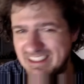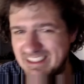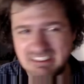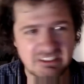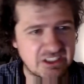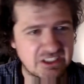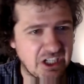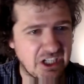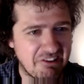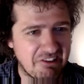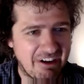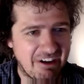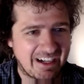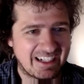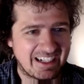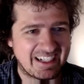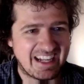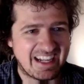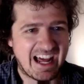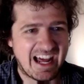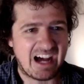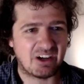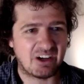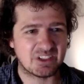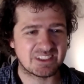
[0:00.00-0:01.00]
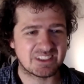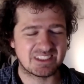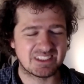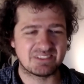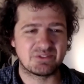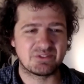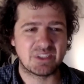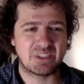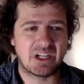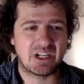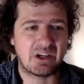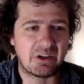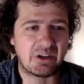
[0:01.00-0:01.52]
directly now because I
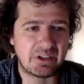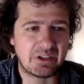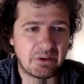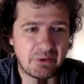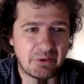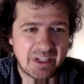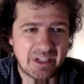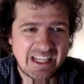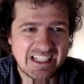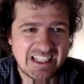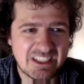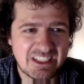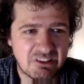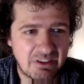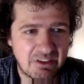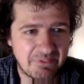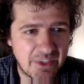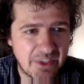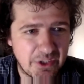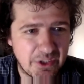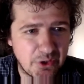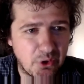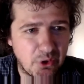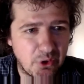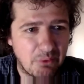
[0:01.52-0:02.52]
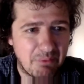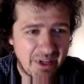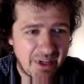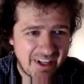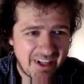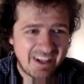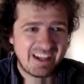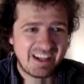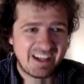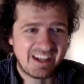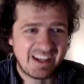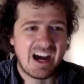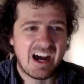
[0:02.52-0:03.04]
don't want to interrupt the thought.
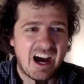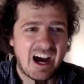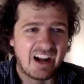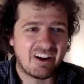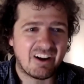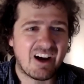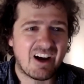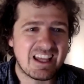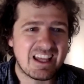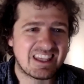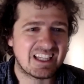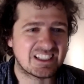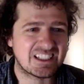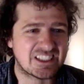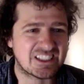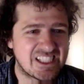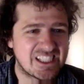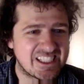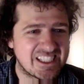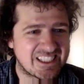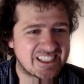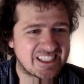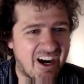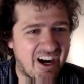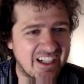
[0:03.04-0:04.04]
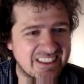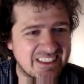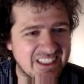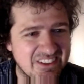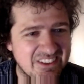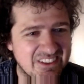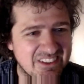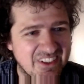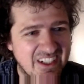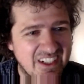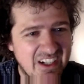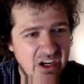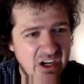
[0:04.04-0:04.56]
And I think she's kind
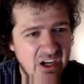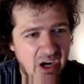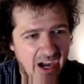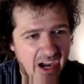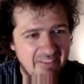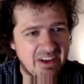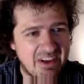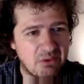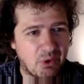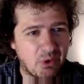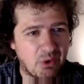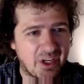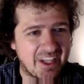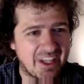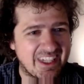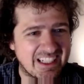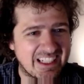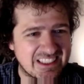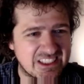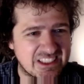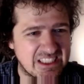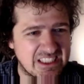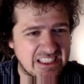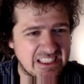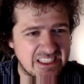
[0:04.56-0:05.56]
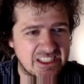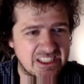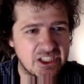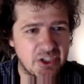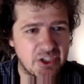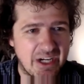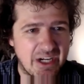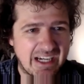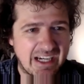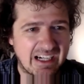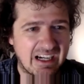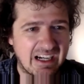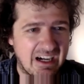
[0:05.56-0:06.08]
of, I mean, one of the things she's
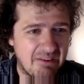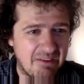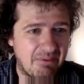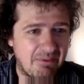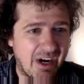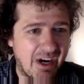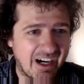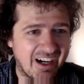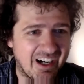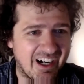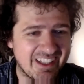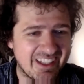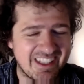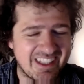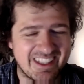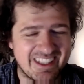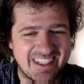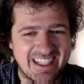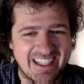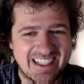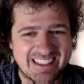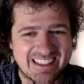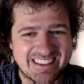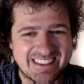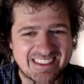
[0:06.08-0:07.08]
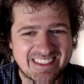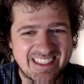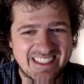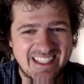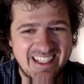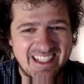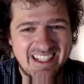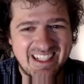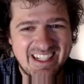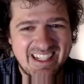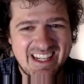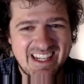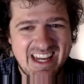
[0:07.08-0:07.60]
doing, among other things,
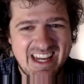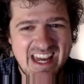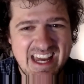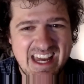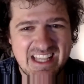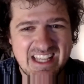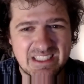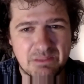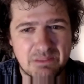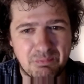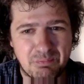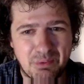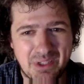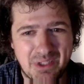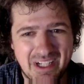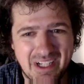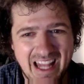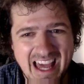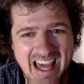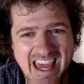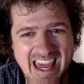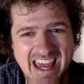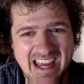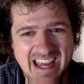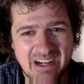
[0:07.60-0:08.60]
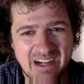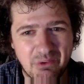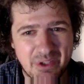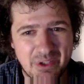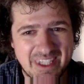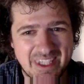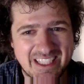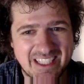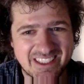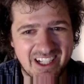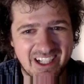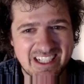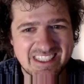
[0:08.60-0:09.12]
is playing with
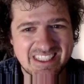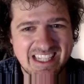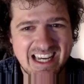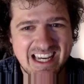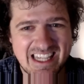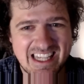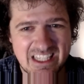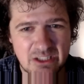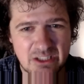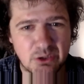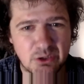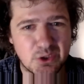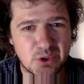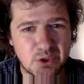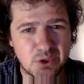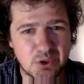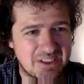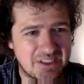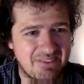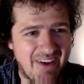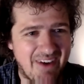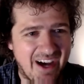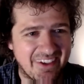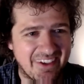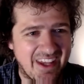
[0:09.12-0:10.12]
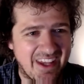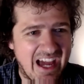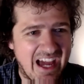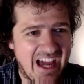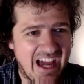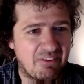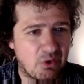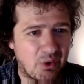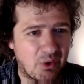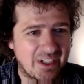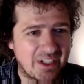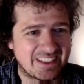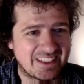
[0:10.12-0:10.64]
this idea that you talked about, that
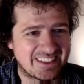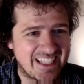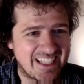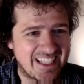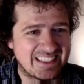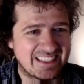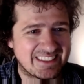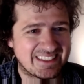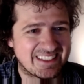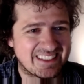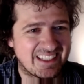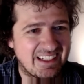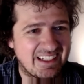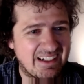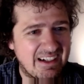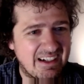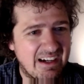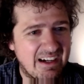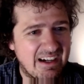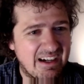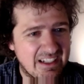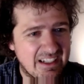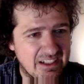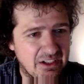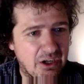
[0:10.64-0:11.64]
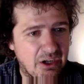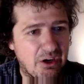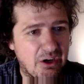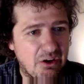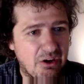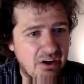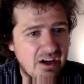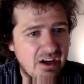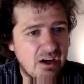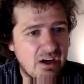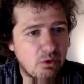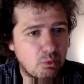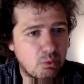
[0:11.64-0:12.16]
everyone says, you know,
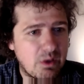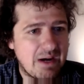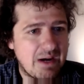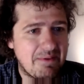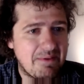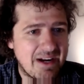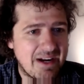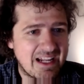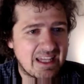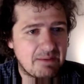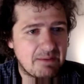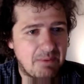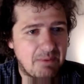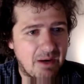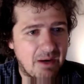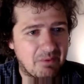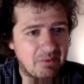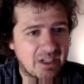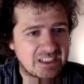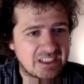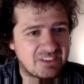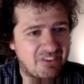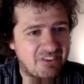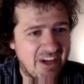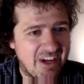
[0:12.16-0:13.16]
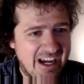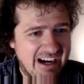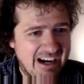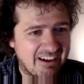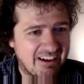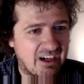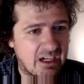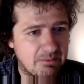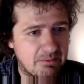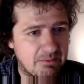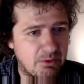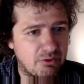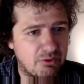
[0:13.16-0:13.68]
women in the public sphere and
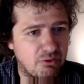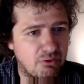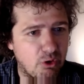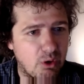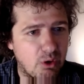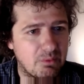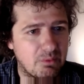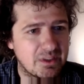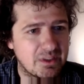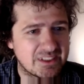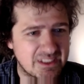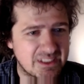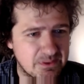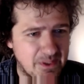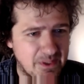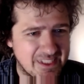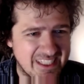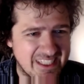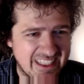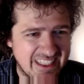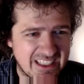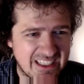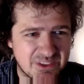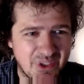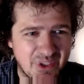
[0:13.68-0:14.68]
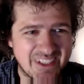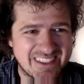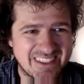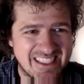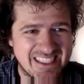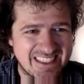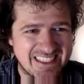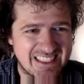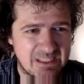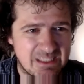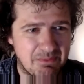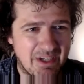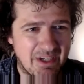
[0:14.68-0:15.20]
kind of performers, especially in the 20s,
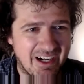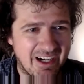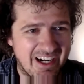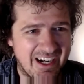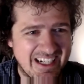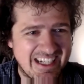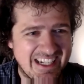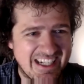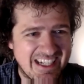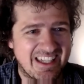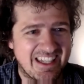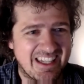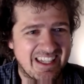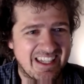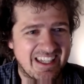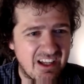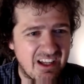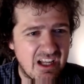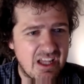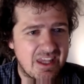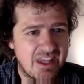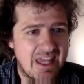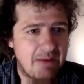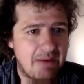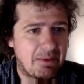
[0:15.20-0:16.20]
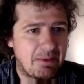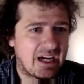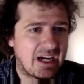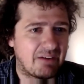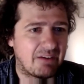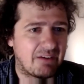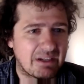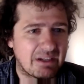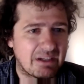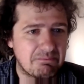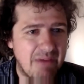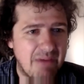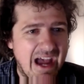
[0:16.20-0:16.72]
there's a big idea that they're
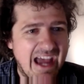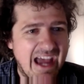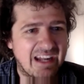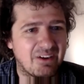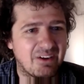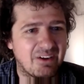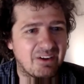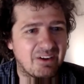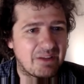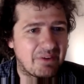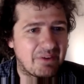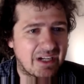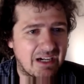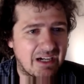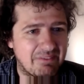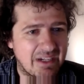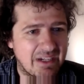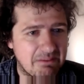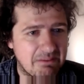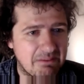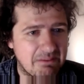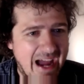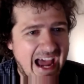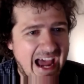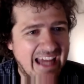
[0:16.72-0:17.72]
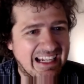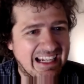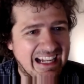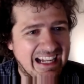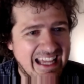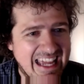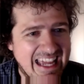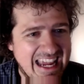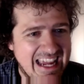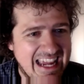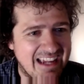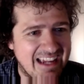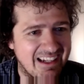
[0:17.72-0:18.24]
becoming men or they're becoming
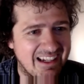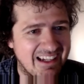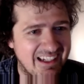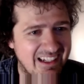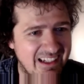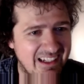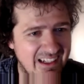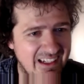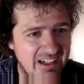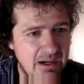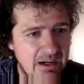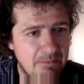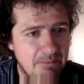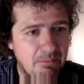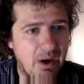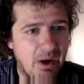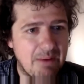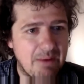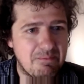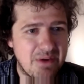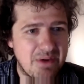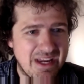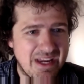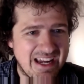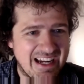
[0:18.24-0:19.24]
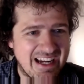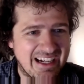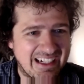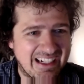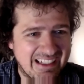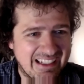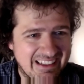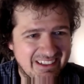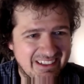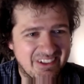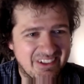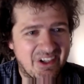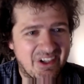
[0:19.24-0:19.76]
manly by
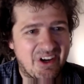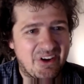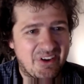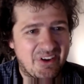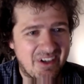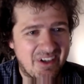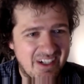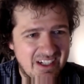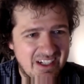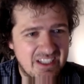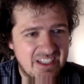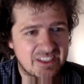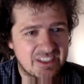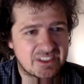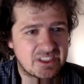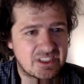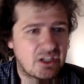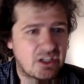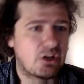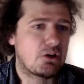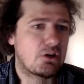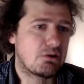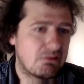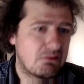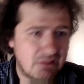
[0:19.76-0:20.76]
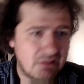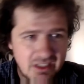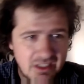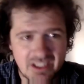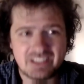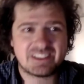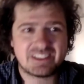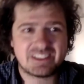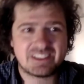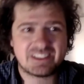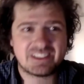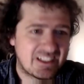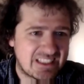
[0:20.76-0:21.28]
being, you know, so
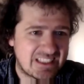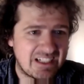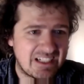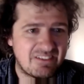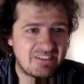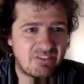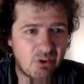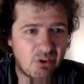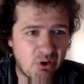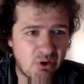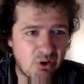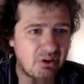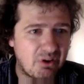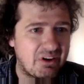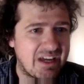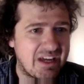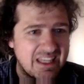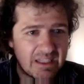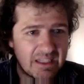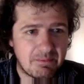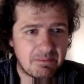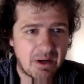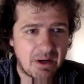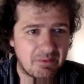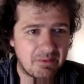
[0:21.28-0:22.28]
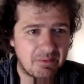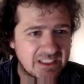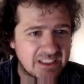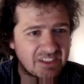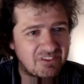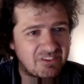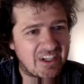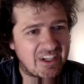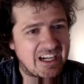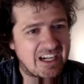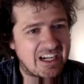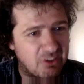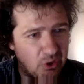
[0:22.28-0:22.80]
assertive or in the public
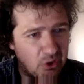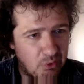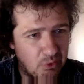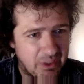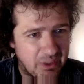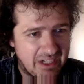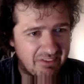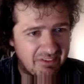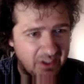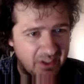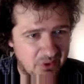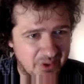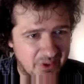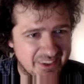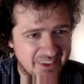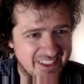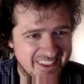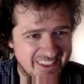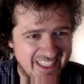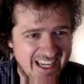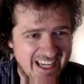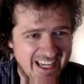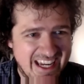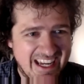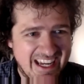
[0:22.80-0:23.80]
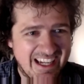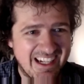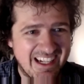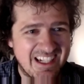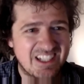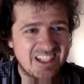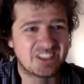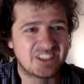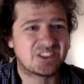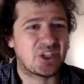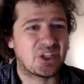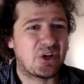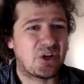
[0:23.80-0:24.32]
sphere or whatever you want to say.
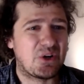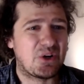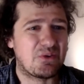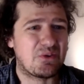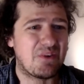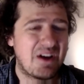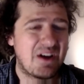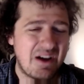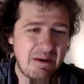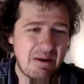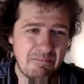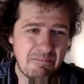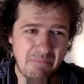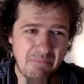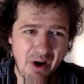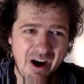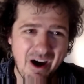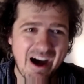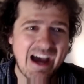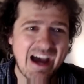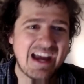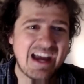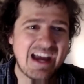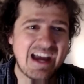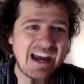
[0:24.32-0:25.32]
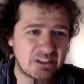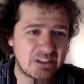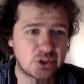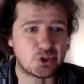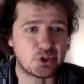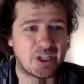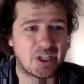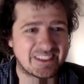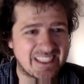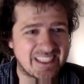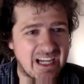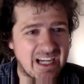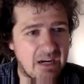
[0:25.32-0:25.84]
So by
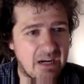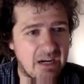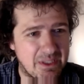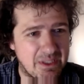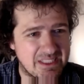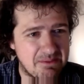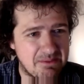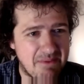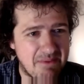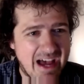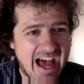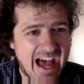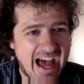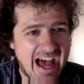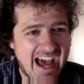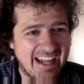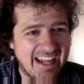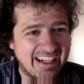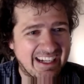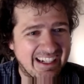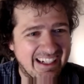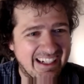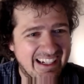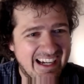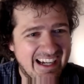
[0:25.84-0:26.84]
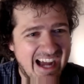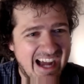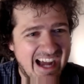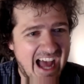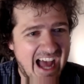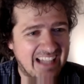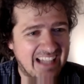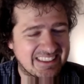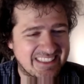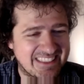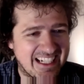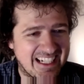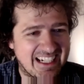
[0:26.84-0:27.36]
dressing up as a man
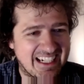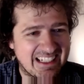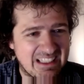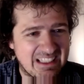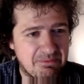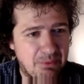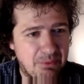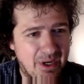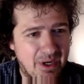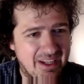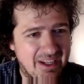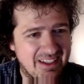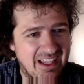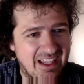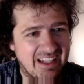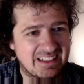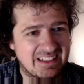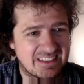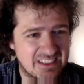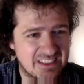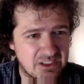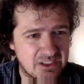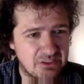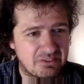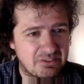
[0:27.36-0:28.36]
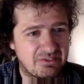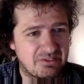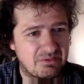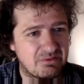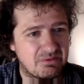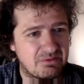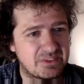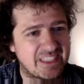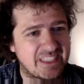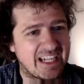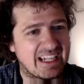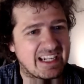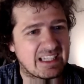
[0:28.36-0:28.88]
and sending the and sort of
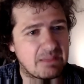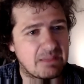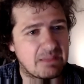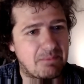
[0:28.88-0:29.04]
sending the